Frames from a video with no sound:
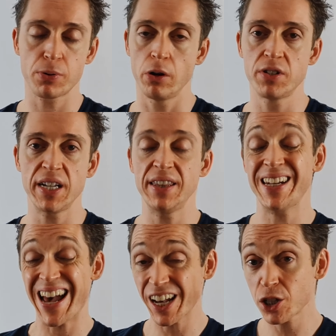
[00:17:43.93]
protein
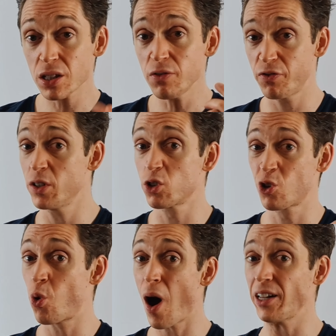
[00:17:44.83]
that actually feels
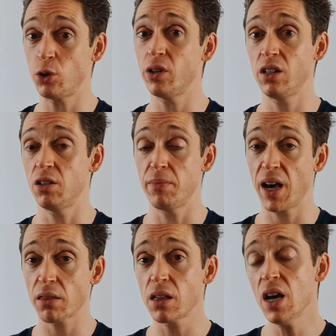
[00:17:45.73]
quite good in your
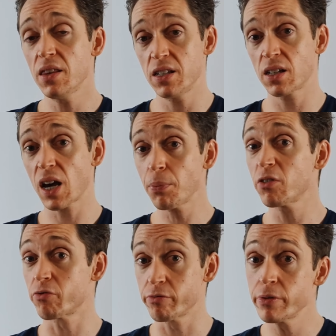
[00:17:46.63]
mouth. There's a couple
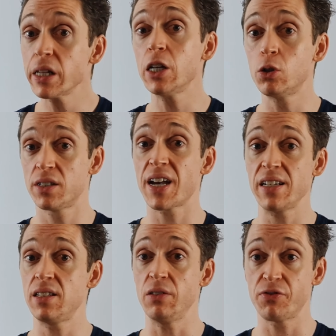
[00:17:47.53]
of really good
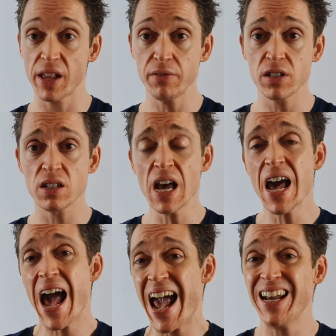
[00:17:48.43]
tasting flavors,
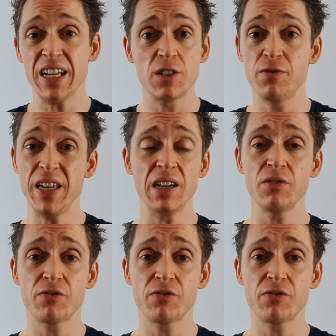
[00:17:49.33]
and it's vegan